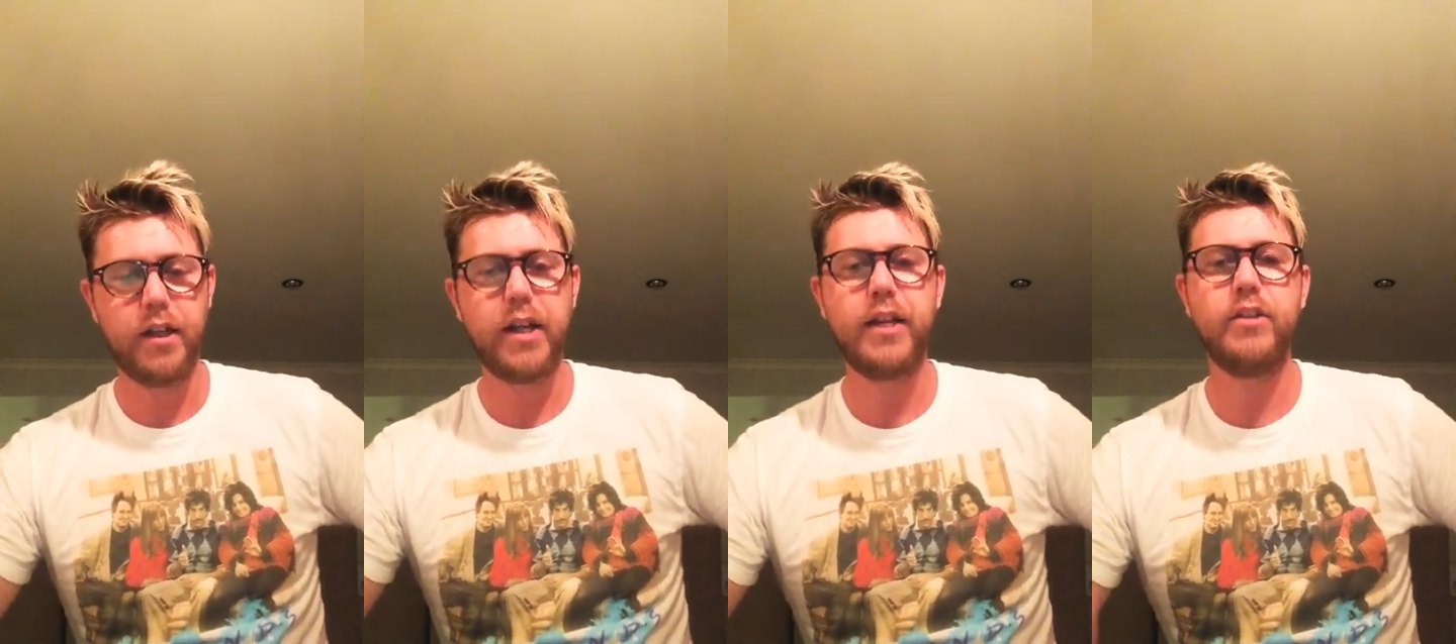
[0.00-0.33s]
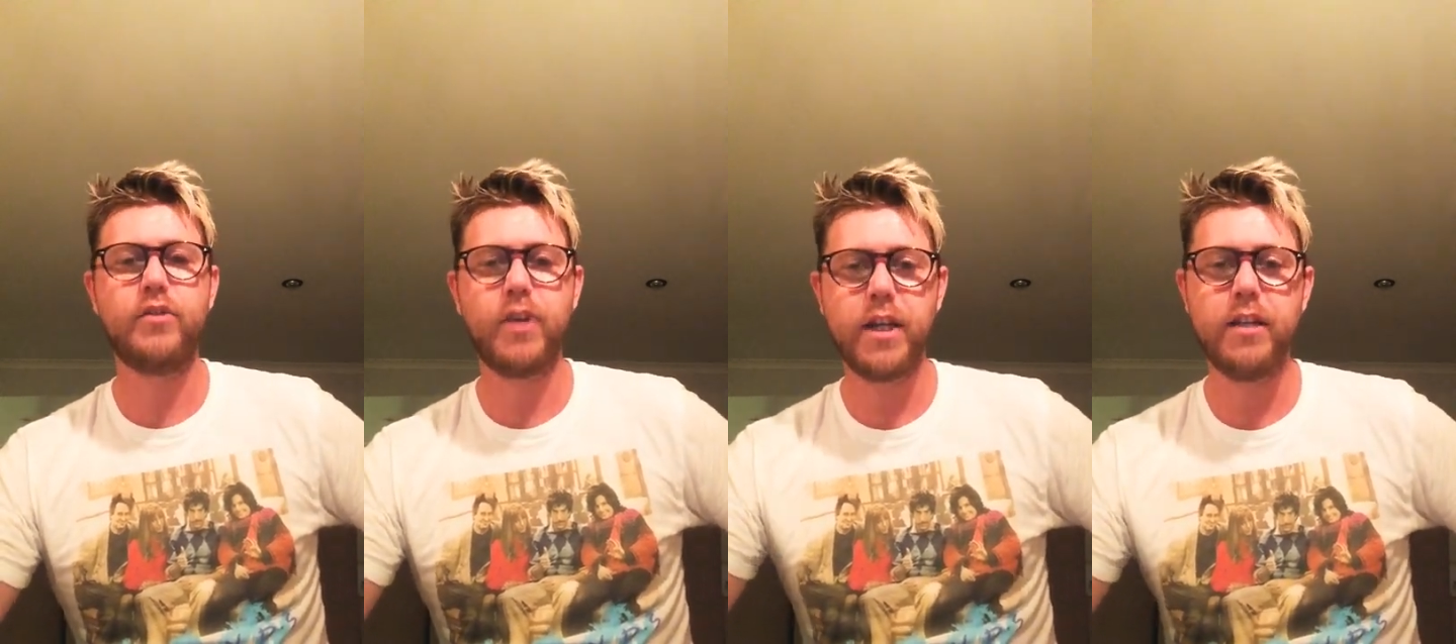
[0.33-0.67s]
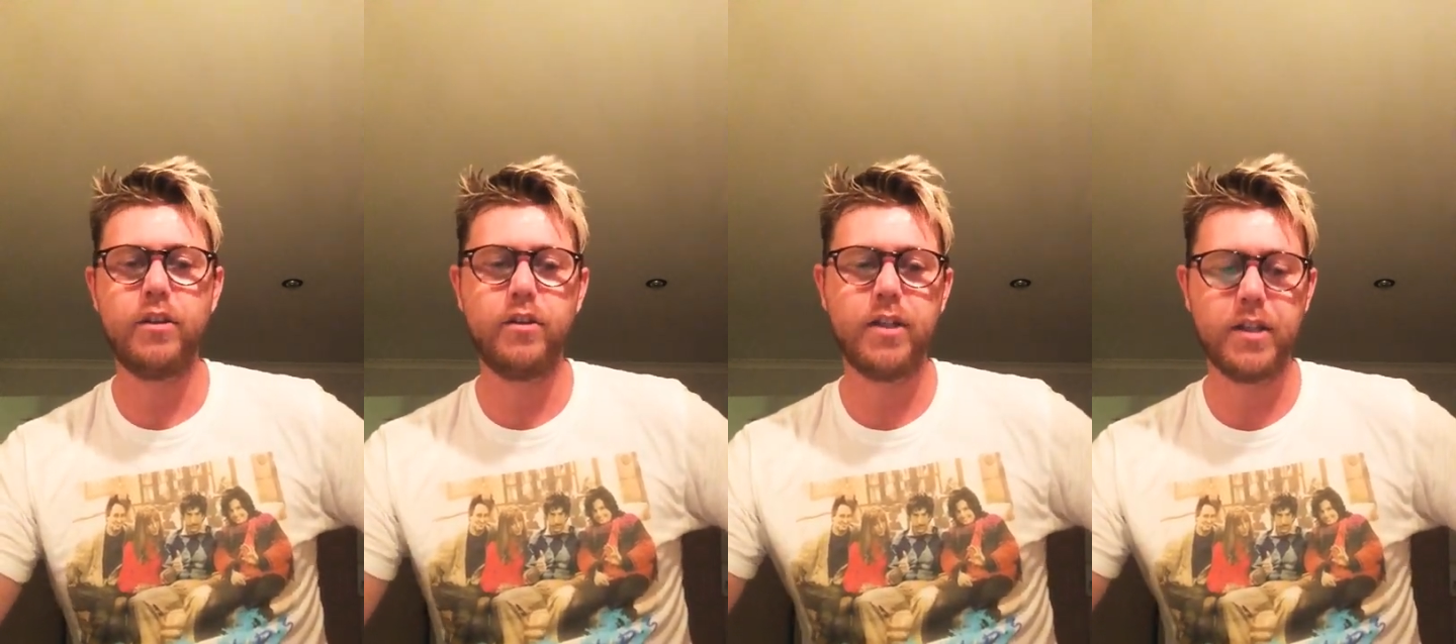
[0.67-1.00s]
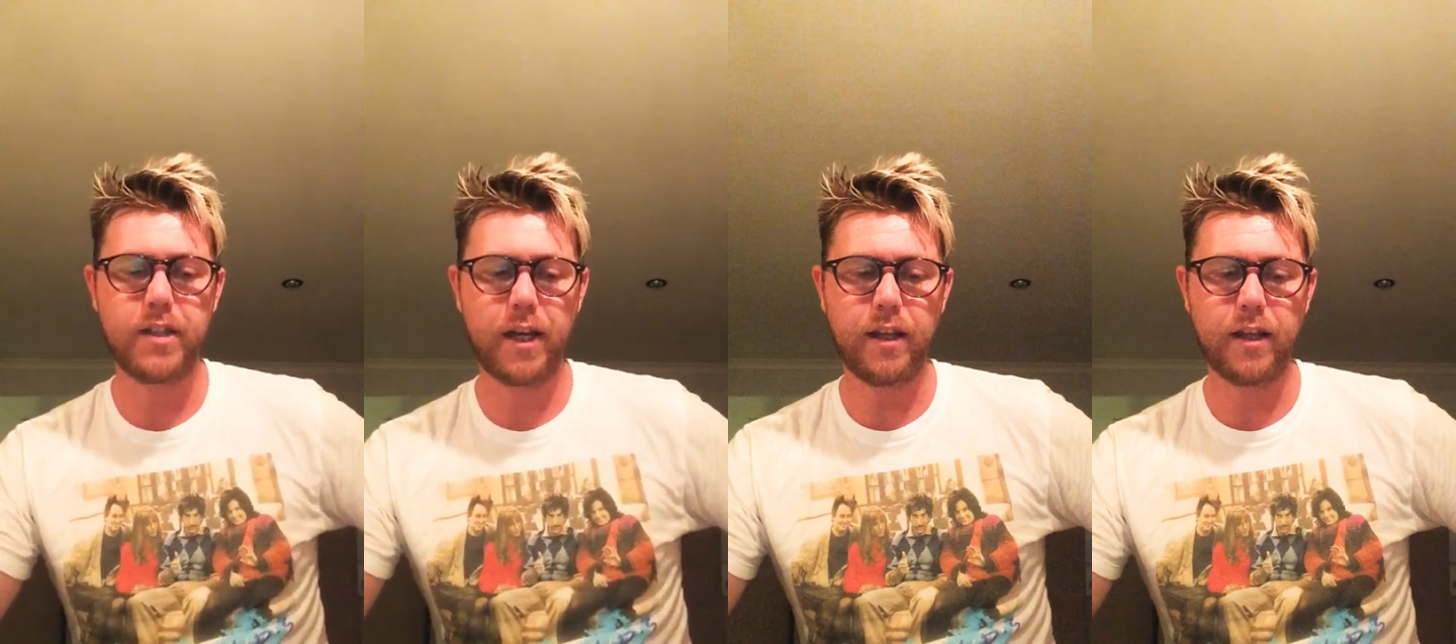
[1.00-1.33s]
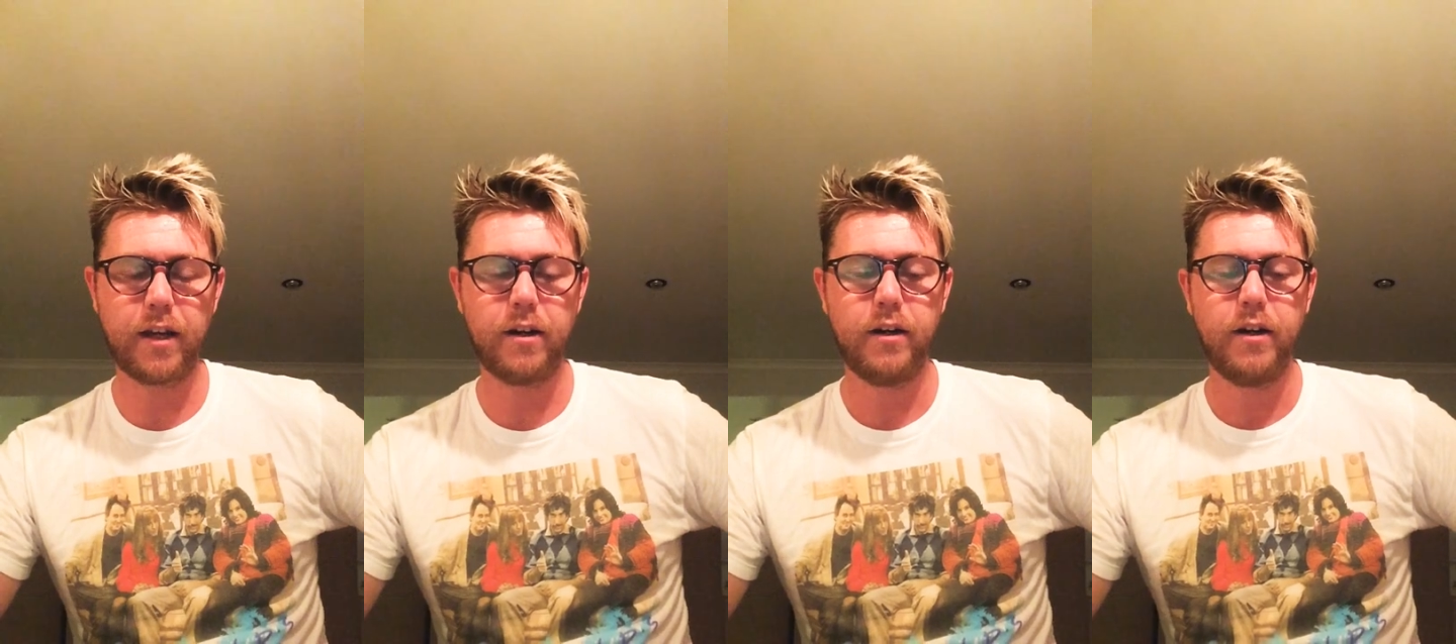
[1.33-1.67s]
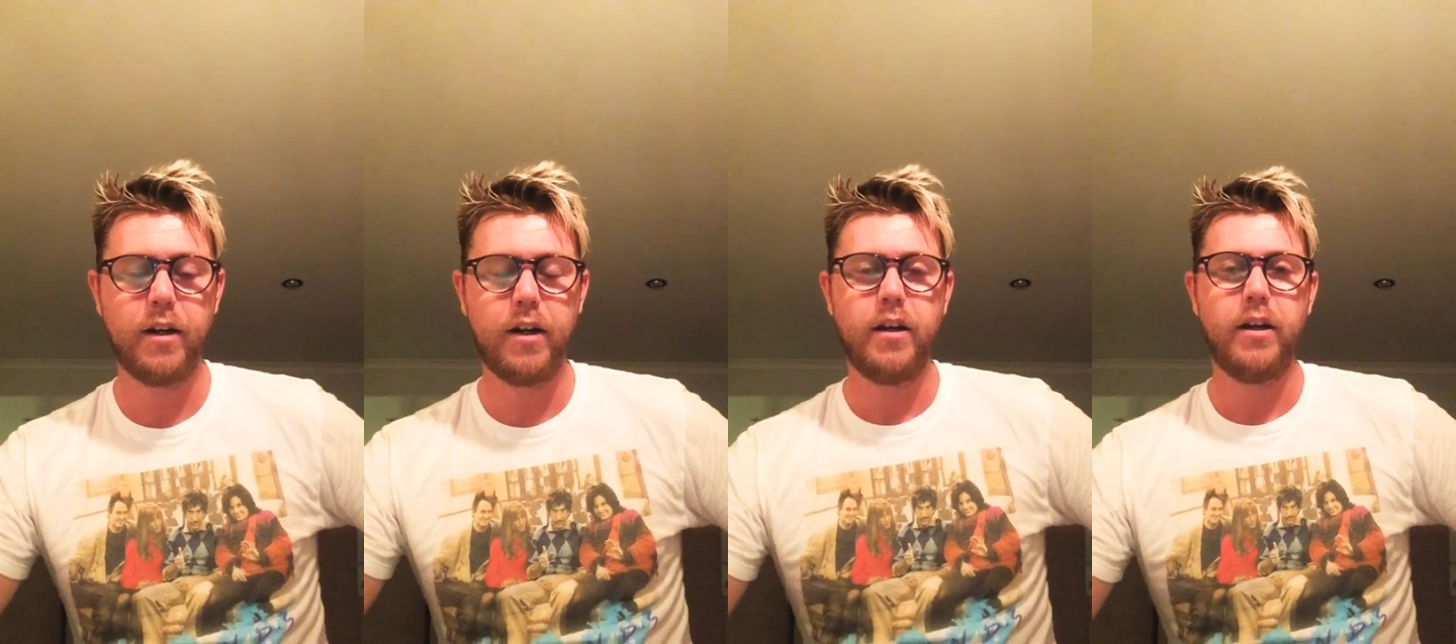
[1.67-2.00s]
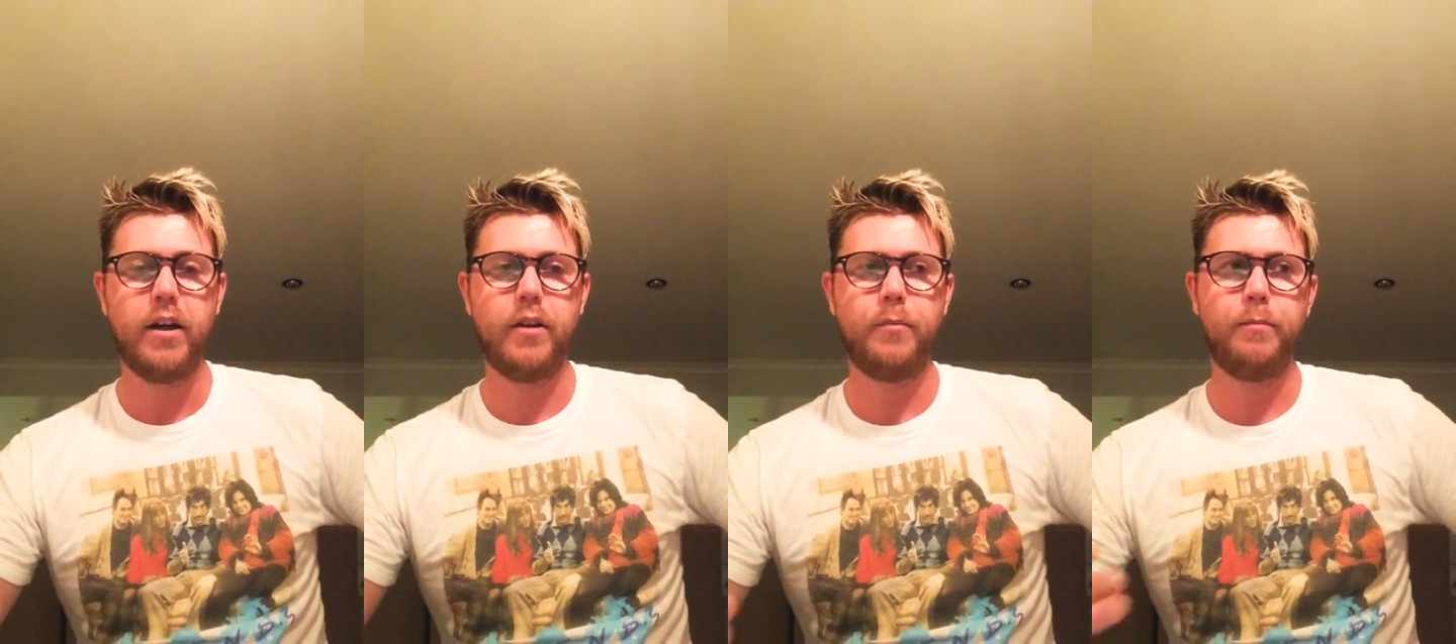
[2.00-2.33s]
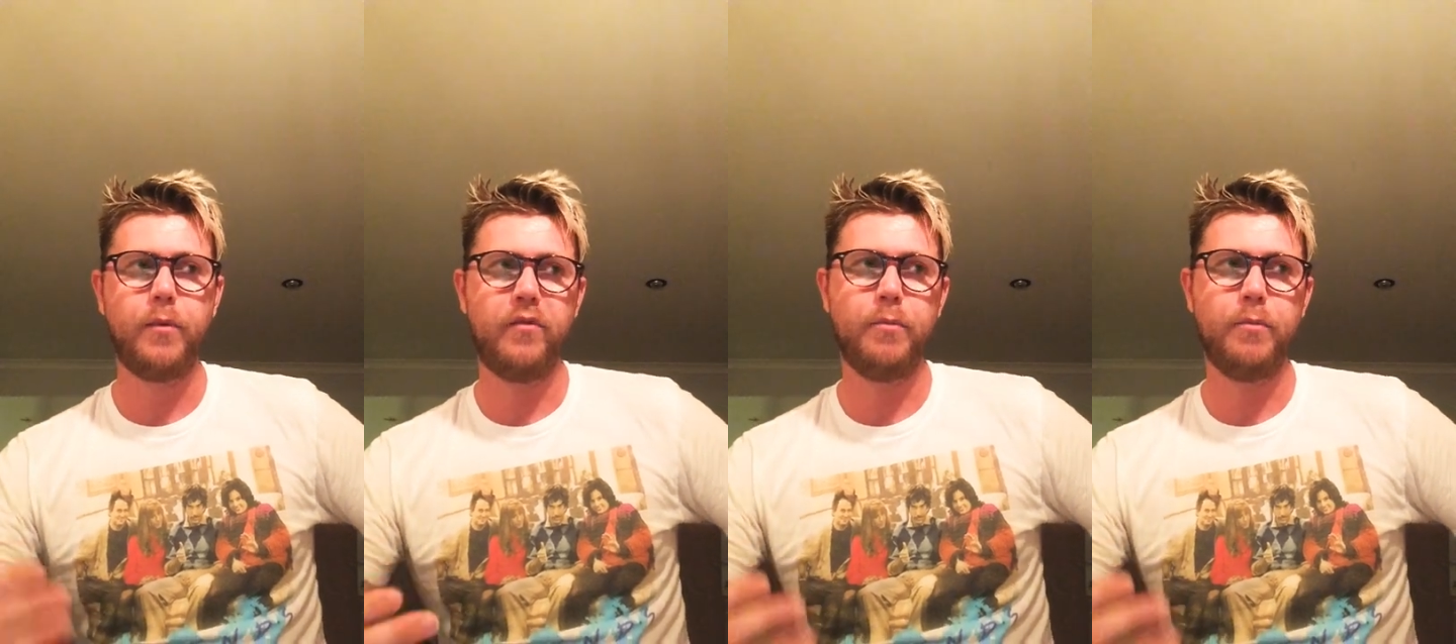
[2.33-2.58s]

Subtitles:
Like, it's great that you can say that, but